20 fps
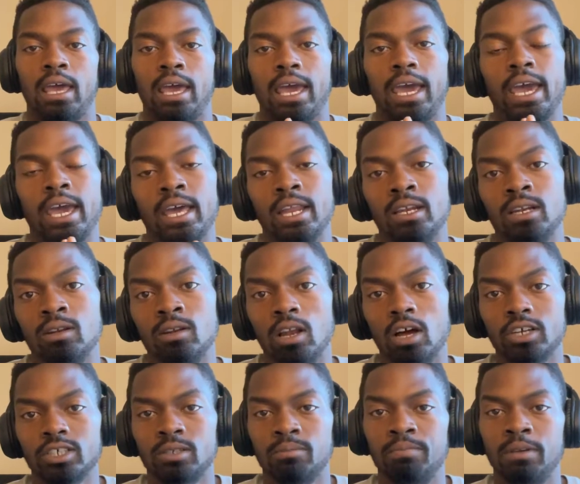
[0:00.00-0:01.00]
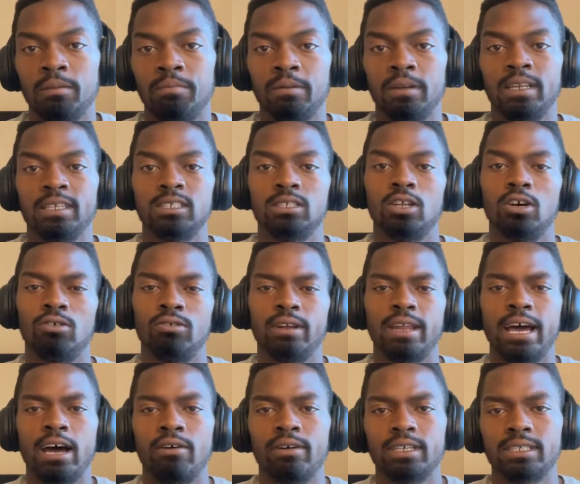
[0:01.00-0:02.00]
And Larsa Pippen is known
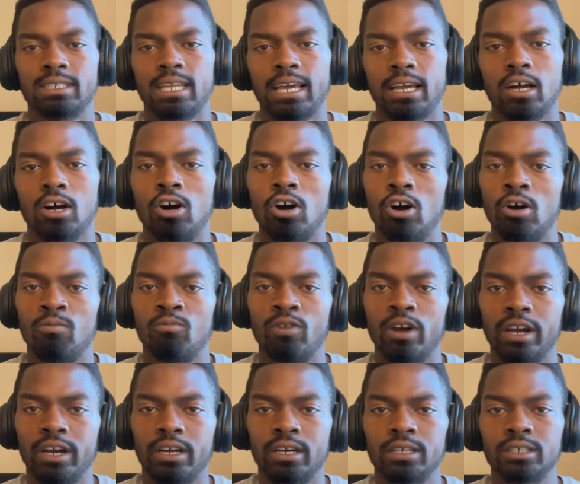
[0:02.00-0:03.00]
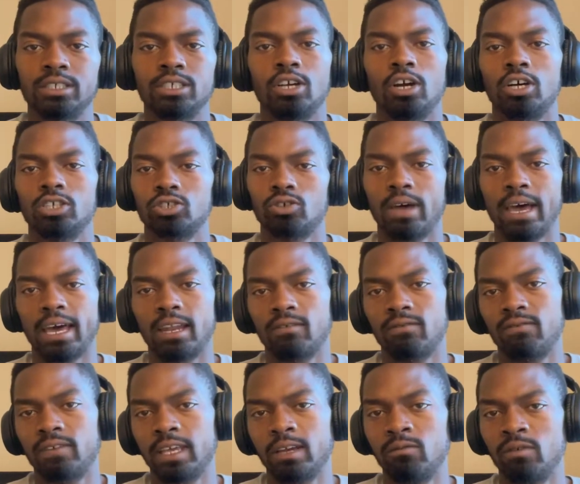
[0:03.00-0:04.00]
now as like a homewrecker. She also had a
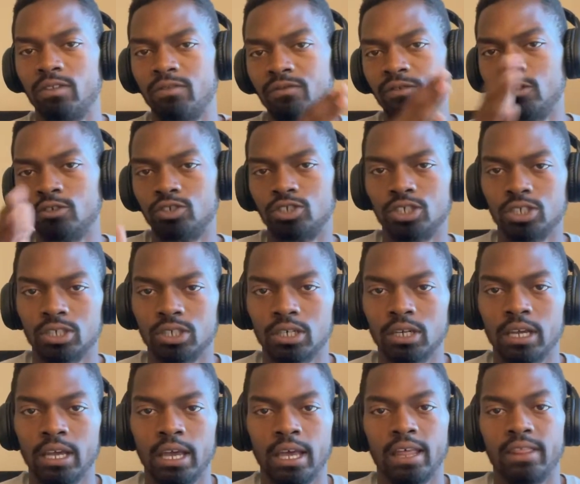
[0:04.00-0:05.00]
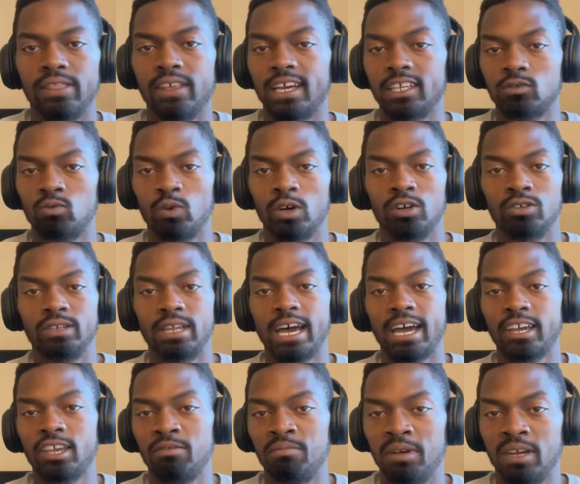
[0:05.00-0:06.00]
fling with Future. That's well
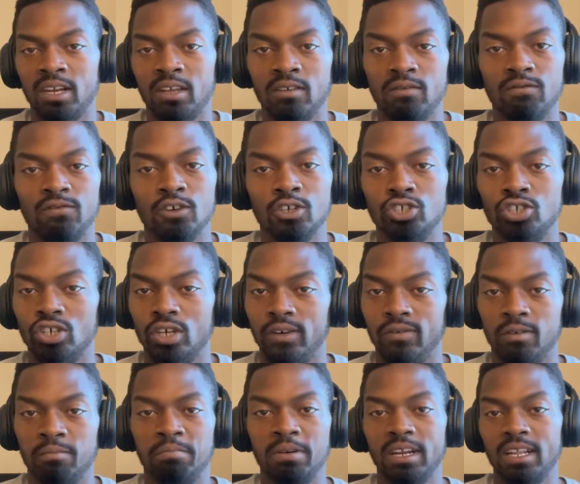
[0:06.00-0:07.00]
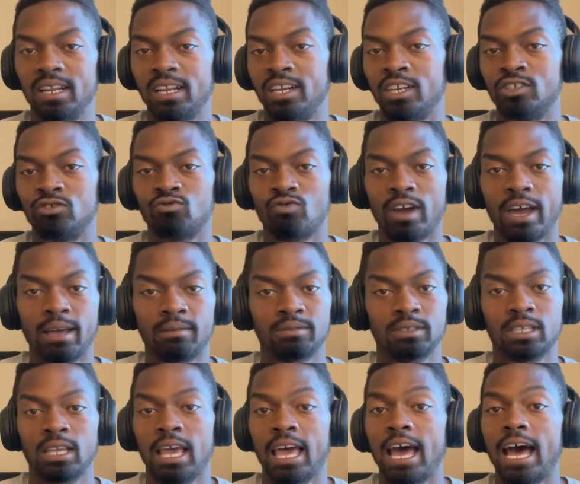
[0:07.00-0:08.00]
documented. Future even put it in his raps.
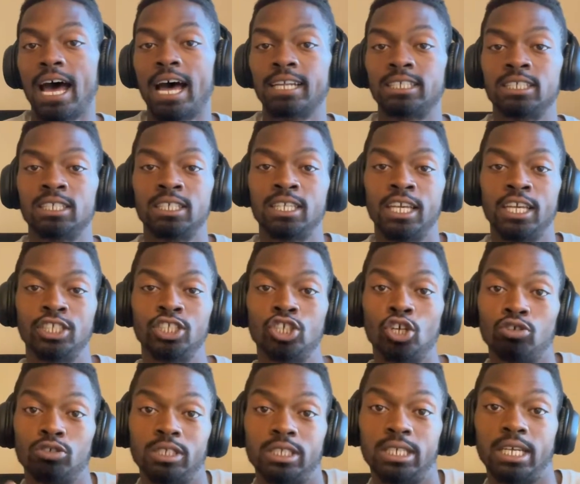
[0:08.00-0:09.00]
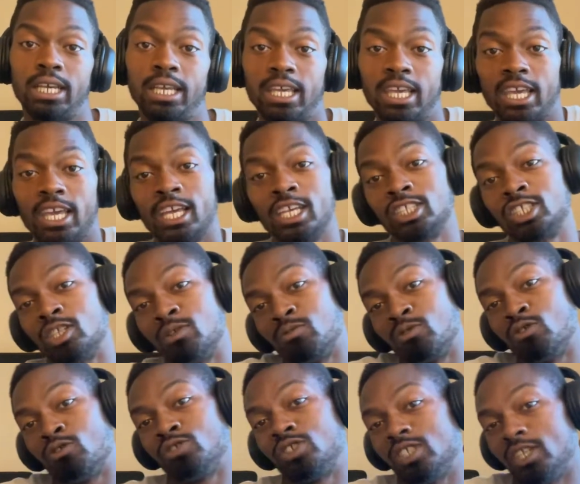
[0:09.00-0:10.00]
I just hit your chick in some
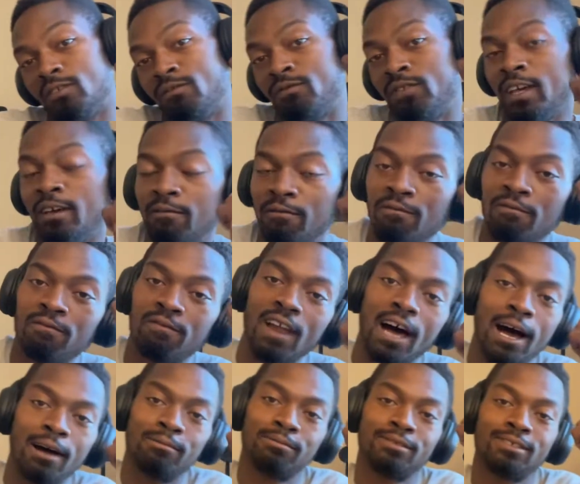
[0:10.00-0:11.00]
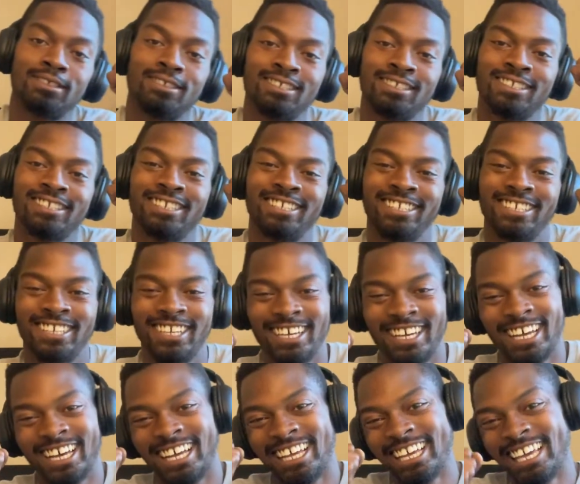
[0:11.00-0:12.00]
Gucci flip-flops.
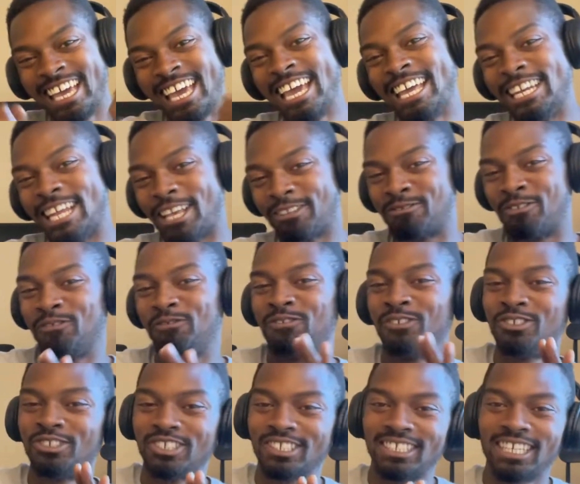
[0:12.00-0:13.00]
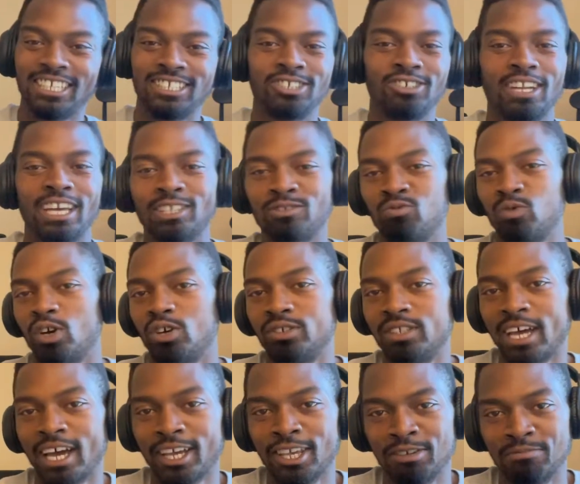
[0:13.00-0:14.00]
That's what Future say. So that's well
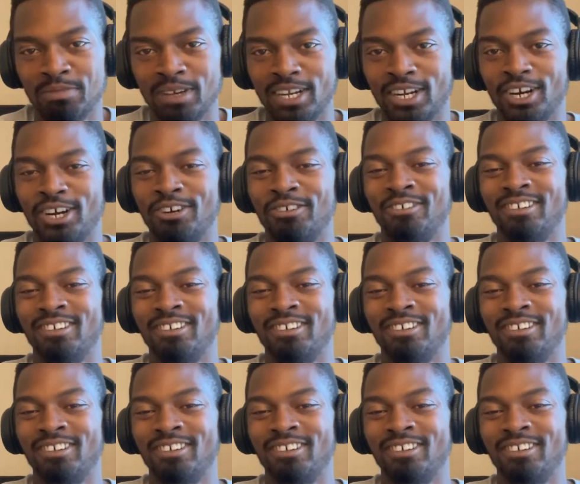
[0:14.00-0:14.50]
documented,